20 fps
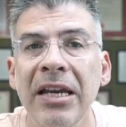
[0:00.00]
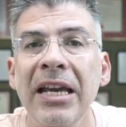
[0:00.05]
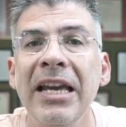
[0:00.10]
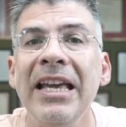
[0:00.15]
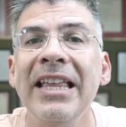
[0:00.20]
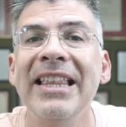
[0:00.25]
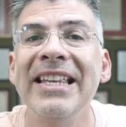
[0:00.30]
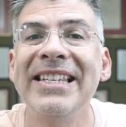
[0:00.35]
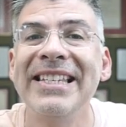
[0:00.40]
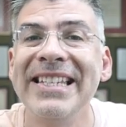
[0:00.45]

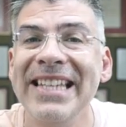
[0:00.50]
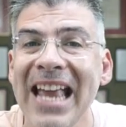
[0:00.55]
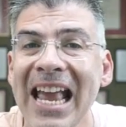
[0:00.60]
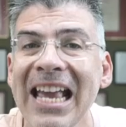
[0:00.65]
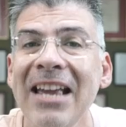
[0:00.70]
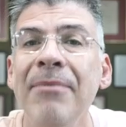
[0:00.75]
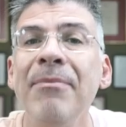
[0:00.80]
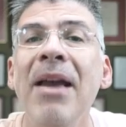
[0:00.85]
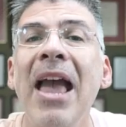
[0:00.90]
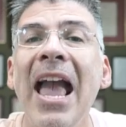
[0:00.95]
The
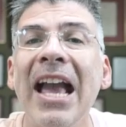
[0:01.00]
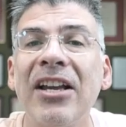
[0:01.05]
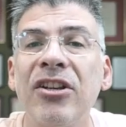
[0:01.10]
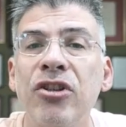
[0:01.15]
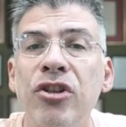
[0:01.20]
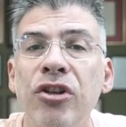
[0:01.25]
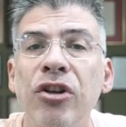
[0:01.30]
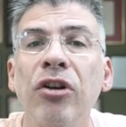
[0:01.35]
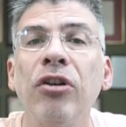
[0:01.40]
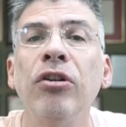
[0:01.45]
same
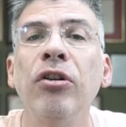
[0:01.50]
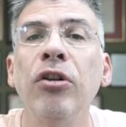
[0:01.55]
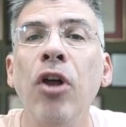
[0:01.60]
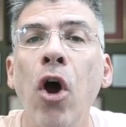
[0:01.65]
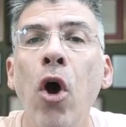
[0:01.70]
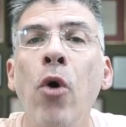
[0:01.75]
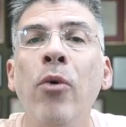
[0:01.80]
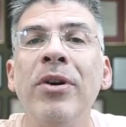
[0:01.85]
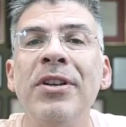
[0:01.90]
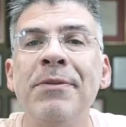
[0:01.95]
external
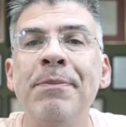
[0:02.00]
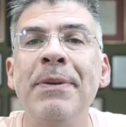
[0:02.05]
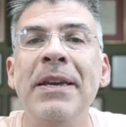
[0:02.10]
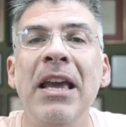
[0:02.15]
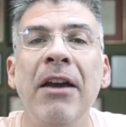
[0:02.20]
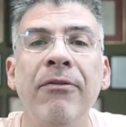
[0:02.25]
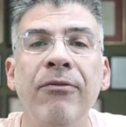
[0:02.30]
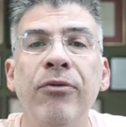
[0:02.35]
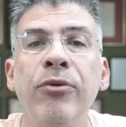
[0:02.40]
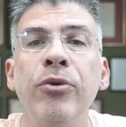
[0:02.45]
O S P
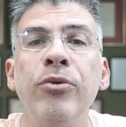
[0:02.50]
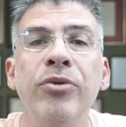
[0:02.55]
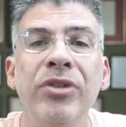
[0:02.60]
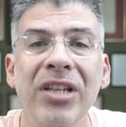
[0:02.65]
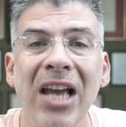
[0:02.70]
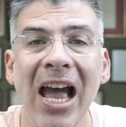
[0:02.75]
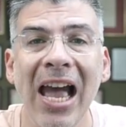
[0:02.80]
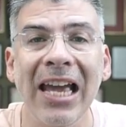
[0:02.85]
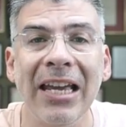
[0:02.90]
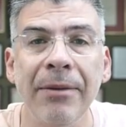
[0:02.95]
F route
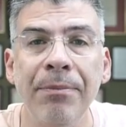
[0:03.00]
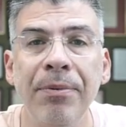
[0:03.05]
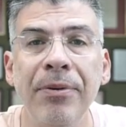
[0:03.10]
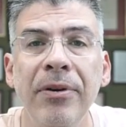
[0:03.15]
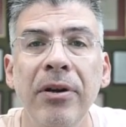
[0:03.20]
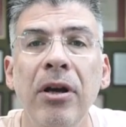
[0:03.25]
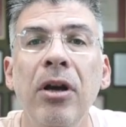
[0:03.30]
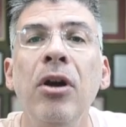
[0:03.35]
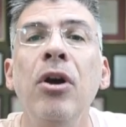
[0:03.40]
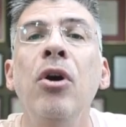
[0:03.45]
type
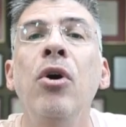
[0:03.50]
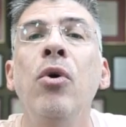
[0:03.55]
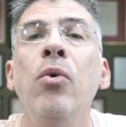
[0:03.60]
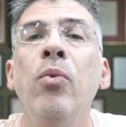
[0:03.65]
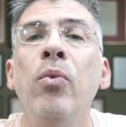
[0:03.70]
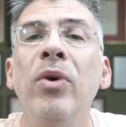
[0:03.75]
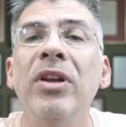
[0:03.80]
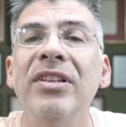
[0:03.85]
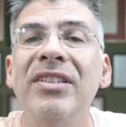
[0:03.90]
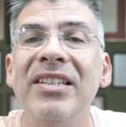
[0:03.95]

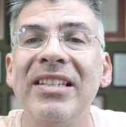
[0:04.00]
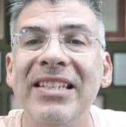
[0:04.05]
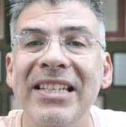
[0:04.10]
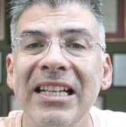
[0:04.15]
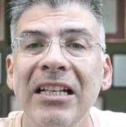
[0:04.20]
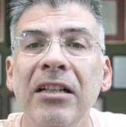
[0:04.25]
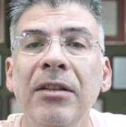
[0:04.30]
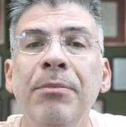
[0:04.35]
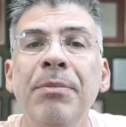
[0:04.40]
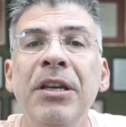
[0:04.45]
will
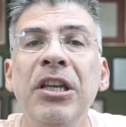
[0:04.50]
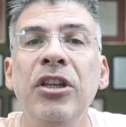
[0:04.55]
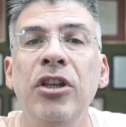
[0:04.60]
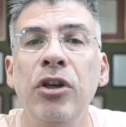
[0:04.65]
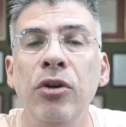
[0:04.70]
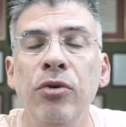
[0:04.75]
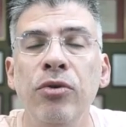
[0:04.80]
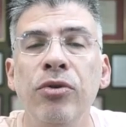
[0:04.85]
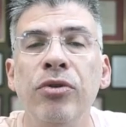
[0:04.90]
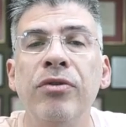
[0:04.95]
still be
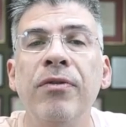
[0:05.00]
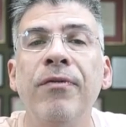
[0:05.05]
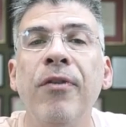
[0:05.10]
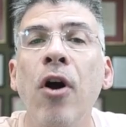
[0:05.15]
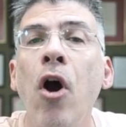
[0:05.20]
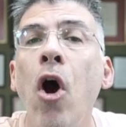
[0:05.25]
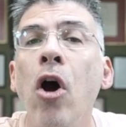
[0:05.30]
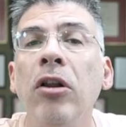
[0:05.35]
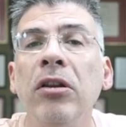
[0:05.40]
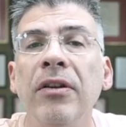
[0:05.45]
used for
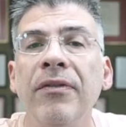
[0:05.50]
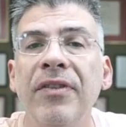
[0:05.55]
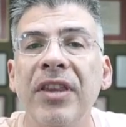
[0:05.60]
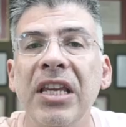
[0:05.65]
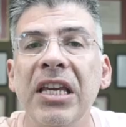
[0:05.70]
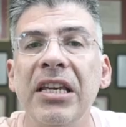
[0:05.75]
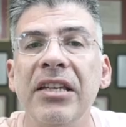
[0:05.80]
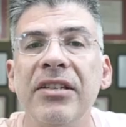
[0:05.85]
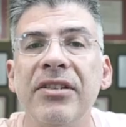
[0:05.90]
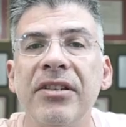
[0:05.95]
all of
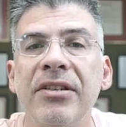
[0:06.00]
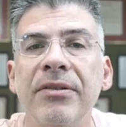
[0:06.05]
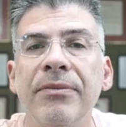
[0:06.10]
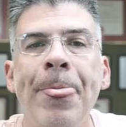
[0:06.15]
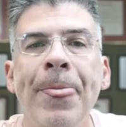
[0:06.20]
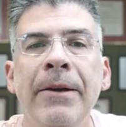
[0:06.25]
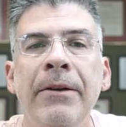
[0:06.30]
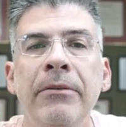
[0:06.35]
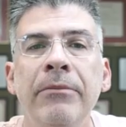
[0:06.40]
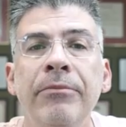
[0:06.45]
these.
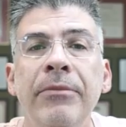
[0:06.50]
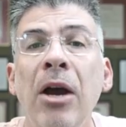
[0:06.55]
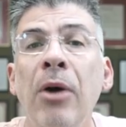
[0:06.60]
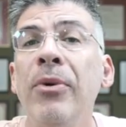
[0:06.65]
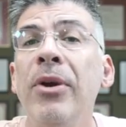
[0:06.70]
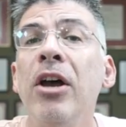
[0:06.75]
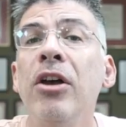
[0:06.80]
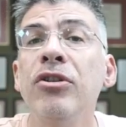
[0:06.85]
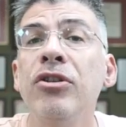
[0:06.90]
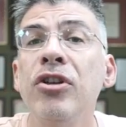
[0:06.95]
Now
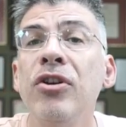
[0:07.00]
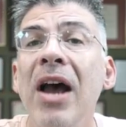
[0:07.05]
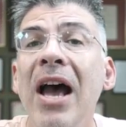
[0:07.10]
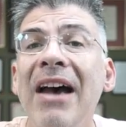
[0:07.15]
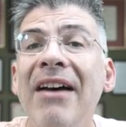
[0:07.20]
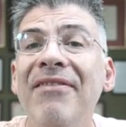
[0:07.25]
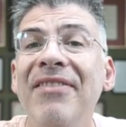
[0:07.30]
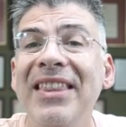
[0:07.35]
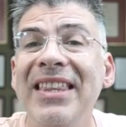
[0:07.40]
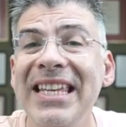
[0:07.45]
we also
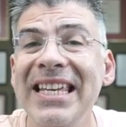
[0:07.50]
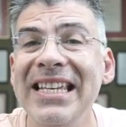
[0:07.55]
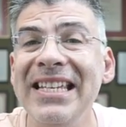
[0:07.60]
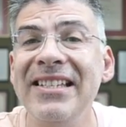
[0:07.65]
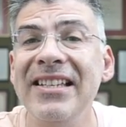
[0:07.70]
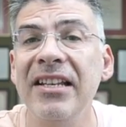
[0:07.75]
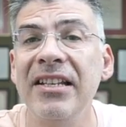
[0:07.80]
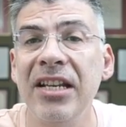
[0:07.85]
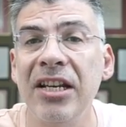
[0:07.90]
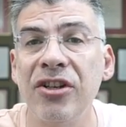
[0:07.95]
have these
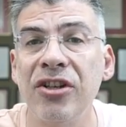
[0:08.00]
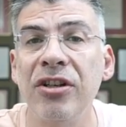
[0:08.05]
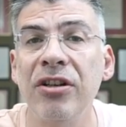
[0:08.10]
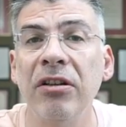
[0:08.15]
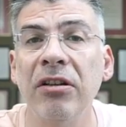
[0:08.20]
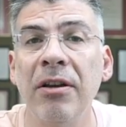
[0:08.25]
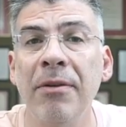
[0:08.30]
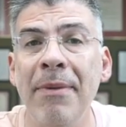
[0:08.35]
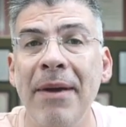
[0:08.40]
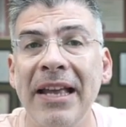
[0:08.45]
additional
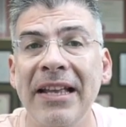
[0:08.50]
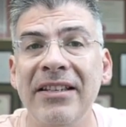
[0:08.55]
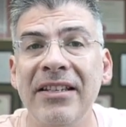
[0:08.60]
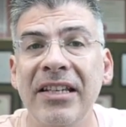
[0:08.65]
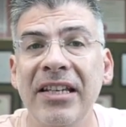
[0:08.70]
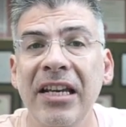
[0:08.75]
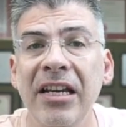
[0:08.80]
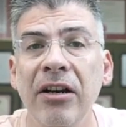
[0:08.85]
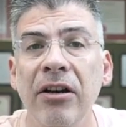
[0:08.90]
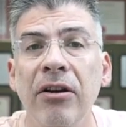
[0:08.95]
commands
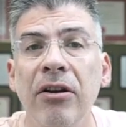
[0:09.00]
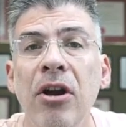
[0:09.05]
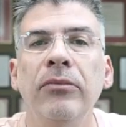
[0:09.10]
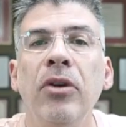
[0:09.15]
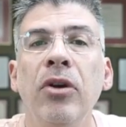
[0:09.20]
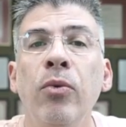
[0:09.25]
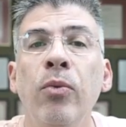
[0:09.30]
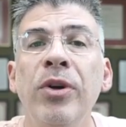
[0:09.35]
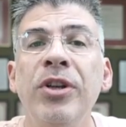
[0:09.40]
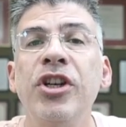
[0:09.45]
here,
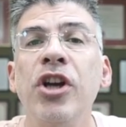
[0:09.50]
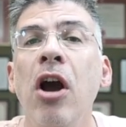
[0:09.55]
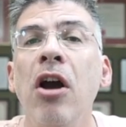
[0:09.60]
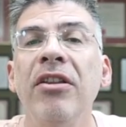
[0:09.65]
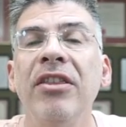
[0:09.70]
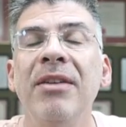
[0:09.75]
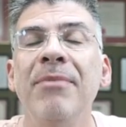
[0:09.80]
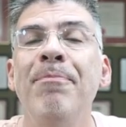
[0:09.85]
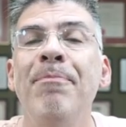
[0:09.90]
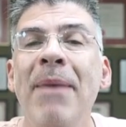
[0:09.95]
which are
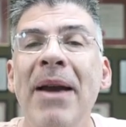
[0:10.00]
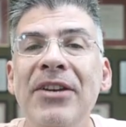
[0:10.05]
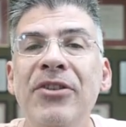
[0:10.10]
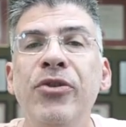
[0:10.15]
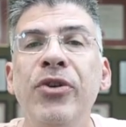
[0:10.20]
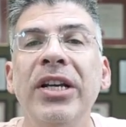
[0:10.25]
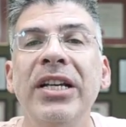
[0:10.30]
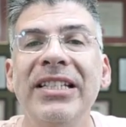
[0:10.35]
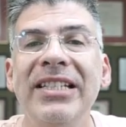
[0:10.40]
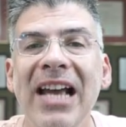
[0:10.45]
the
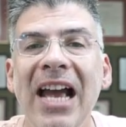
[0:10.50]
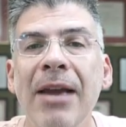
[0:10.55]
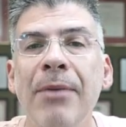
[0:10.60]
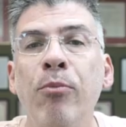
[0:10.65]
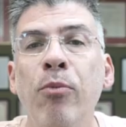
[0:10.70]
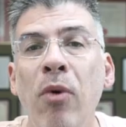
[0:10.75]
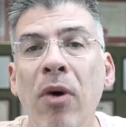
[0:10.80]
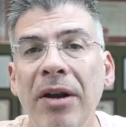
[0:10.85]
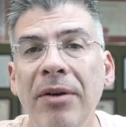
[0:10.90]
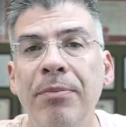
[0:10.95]
metric
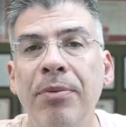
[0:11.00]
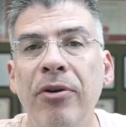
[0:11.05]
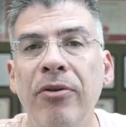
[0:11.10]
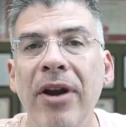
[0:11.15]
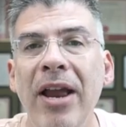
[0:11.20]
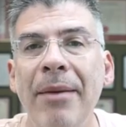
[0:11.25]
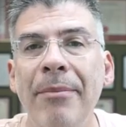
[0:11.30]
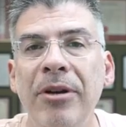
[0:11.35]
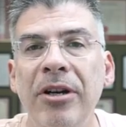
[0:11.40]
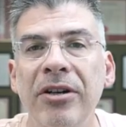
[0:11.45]
type one
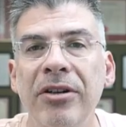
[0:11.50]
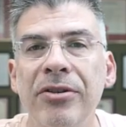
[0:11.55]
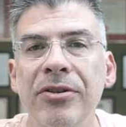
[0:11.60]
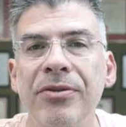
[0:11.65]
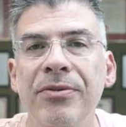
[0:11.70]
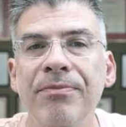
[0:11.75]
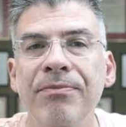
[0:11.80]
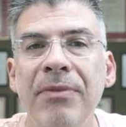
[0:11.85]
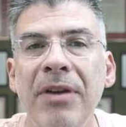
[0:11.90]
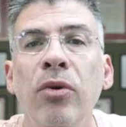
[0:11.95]
parameters.
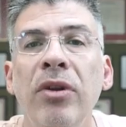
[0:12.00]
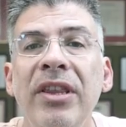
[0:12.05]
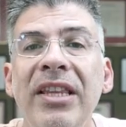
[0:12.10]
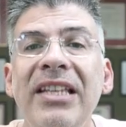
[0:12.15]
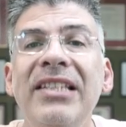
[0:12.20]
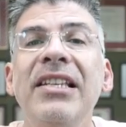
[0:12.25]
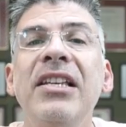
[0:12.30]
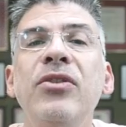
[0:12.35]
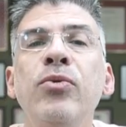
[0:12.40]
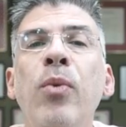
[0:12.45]

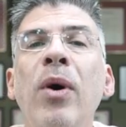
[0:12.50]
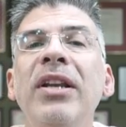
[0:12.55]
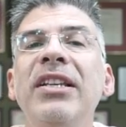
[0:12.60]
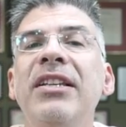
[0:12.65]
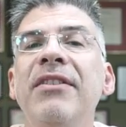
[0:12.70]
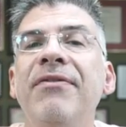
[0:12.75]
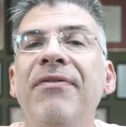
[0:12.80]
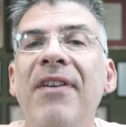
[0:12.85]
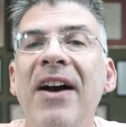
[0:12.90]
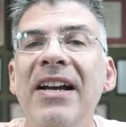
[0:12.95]
This is what
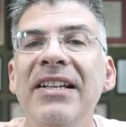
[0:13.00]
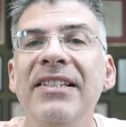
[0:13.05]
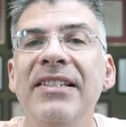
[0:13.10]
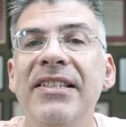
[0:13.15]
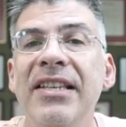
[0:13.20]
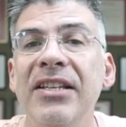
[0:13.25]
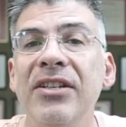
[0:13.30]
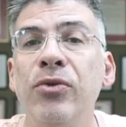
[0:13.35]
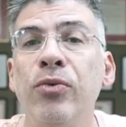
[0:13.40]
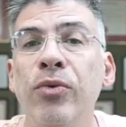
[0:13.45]
defines
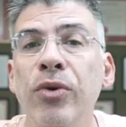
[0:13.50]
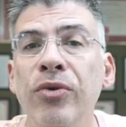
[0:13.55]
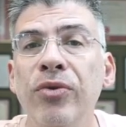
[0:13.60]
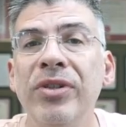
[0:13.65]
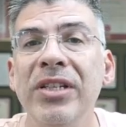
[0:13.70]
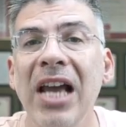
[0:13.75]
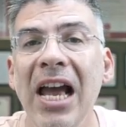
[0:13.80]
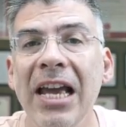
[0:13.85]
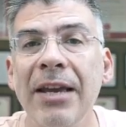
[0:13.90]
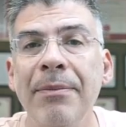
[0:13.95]
this route
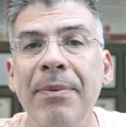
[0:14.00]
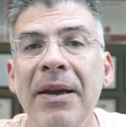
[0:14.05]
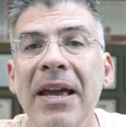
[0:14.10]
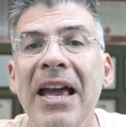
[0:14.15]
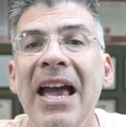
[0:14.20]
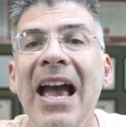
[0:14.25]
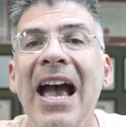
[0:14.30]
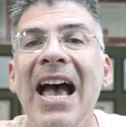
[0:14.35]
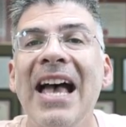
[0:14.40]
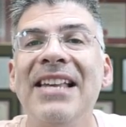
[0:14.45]
type
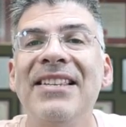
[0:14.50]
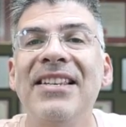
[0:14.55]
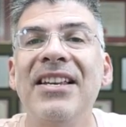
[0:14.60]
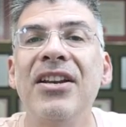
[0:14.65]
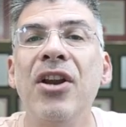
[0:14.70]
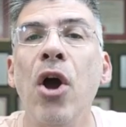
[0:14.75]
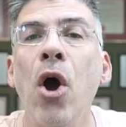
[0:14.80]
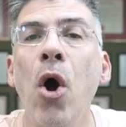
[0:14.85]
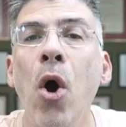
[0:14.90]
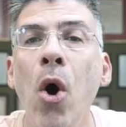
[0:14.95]
as
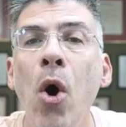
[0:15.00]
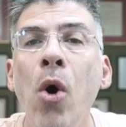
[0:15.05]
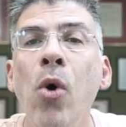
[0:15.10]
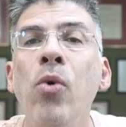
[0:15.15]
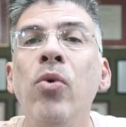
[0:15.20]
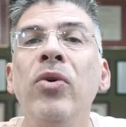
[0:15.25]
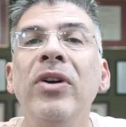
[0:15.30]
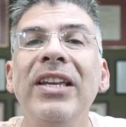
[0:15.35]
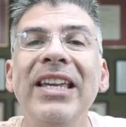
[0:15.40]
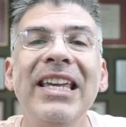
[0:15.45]
an
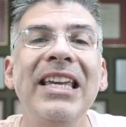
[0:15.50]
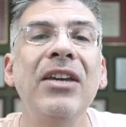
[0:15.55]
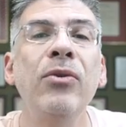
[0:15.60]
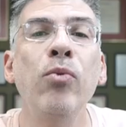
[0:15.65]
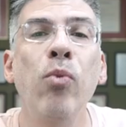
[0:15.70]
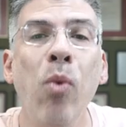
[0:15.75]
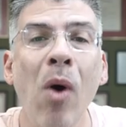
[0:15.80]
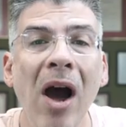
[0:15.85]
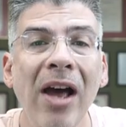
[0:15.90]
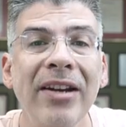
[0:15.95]
O E
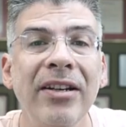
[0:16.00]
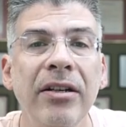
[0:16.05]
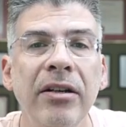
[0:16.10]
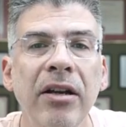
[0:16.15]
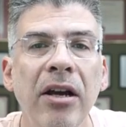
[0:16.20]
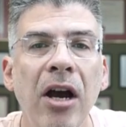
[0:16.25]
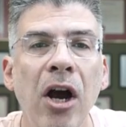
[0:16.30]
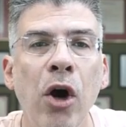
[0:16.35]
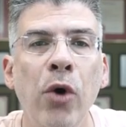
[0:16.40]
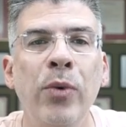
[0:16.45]
one
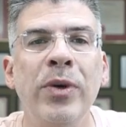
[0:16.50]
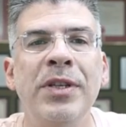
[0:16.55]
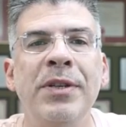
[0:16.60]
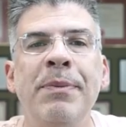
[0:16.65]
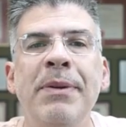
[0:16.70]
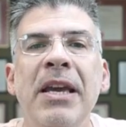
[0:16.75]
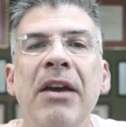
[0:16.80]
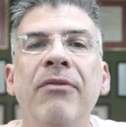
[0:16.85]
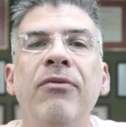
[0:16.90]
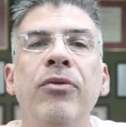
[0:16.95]
O S
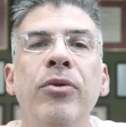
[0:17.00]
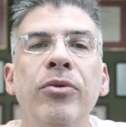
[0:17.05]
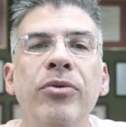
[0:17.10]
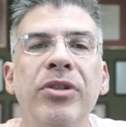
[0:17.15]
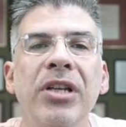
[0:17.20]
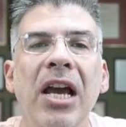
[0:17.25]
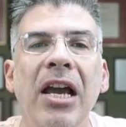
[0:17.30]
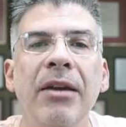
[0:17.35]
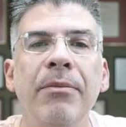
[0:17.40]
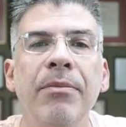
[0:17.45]
P F route
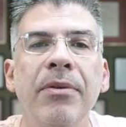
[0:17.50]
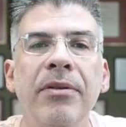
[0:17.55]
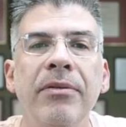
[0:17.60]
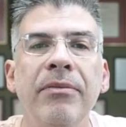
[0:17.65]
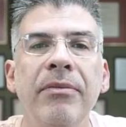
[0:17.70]
type.